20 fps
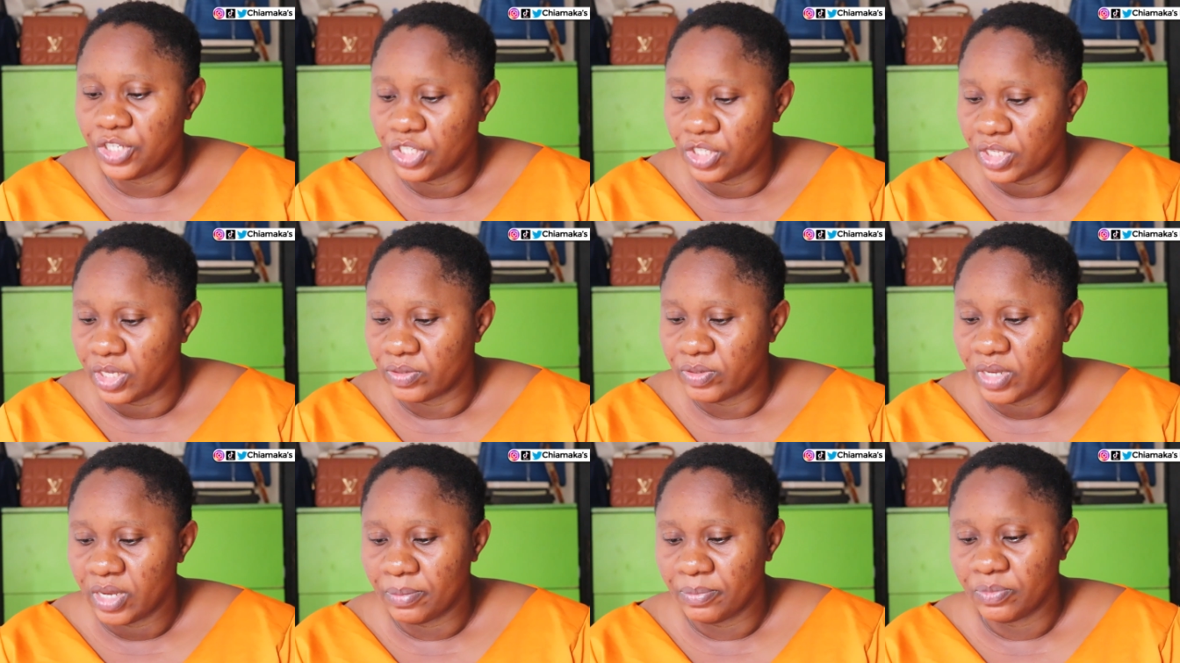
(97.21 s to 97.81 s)
she's
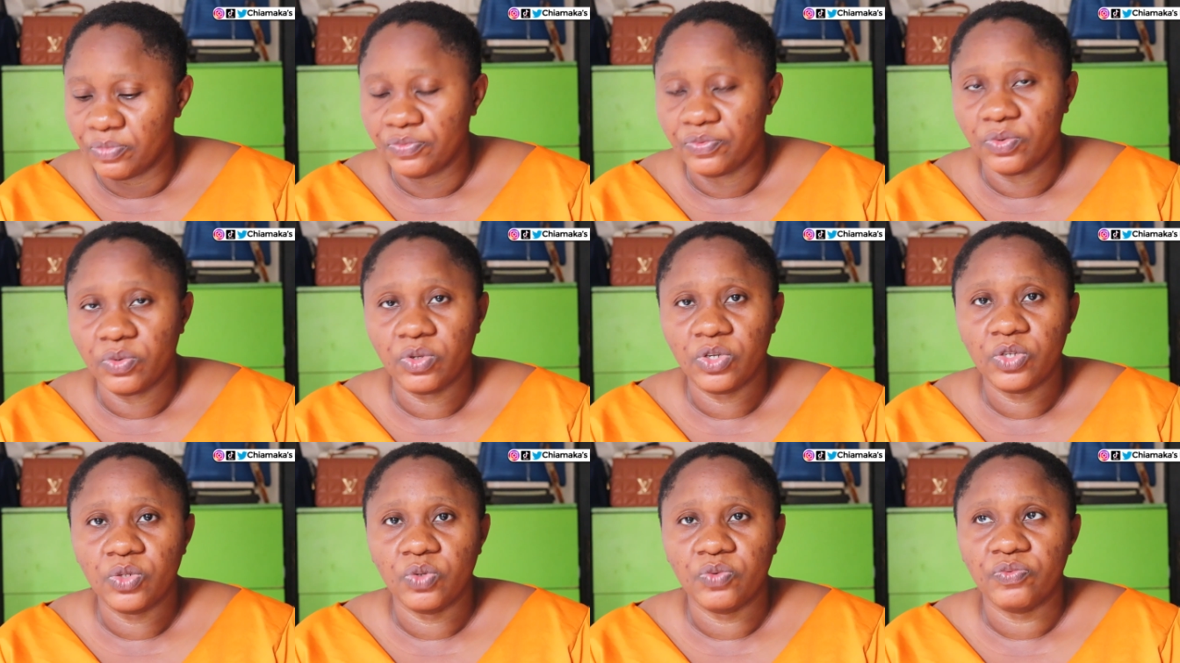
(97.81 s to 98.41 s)
around
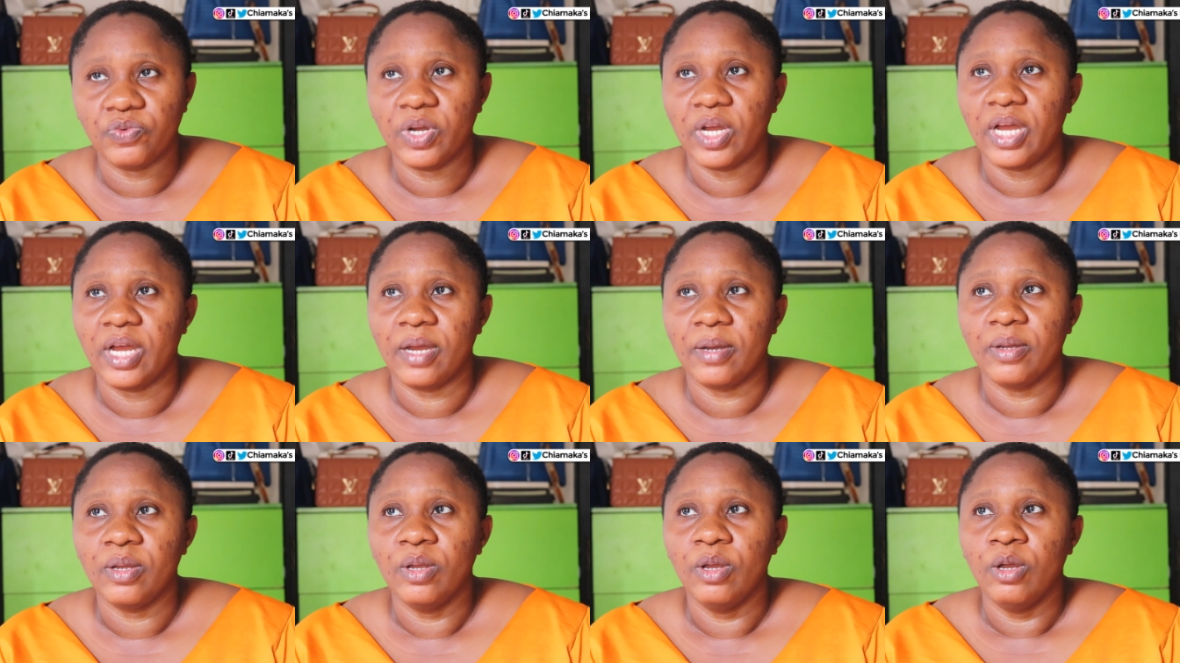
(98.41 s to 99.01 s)
for, you know, for
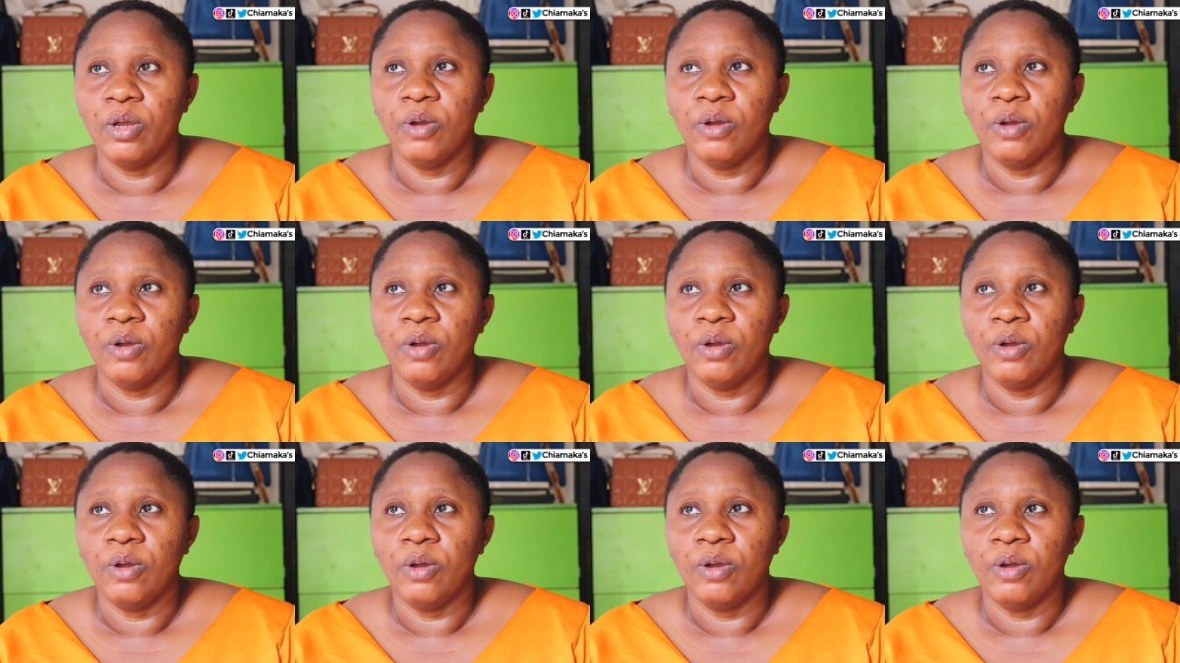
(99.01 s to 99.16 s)
her